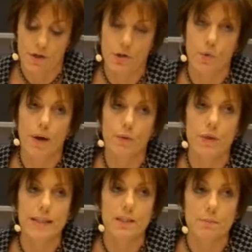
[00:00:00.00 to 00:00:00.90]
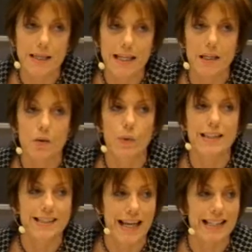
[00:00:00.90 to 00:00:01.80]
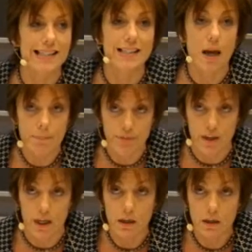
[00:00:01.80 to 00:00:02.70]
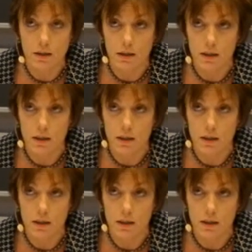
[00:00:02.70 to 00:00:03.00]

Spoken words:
So when we speak, we say something,